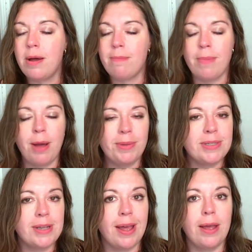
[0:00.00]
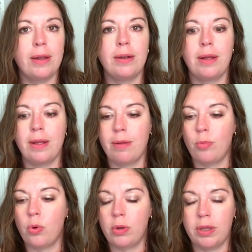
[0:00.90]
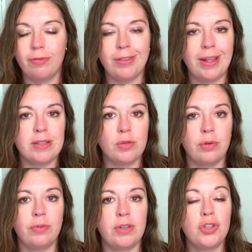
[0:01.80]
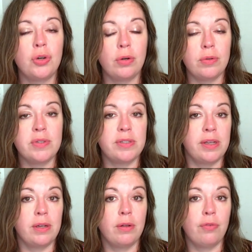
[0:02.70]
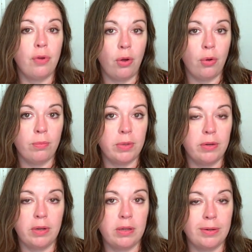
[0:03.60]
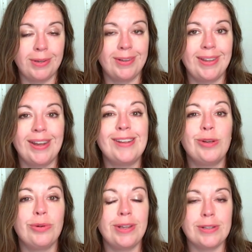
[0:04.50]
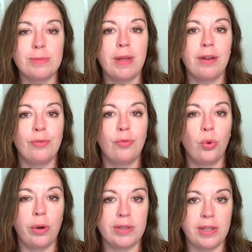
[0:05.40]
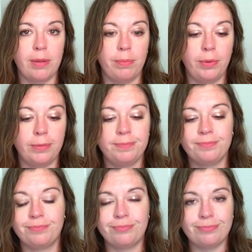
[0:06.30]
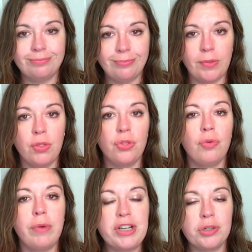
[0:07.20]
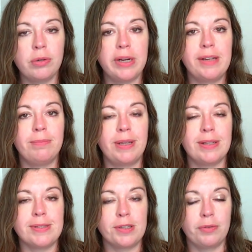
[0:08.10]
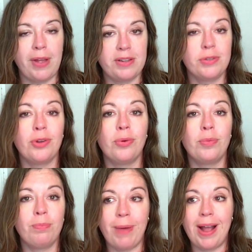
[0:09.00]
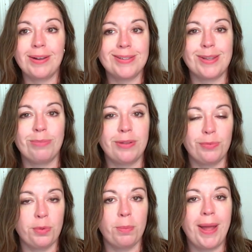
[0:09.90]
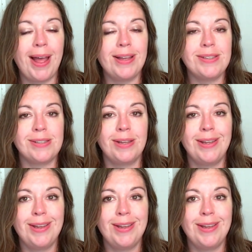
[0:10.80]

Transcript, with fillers: mom and dad, um, or even that sort of internal state of home and, and getting your needs met, for example. The retrograde means that you've had to go back to something from the past,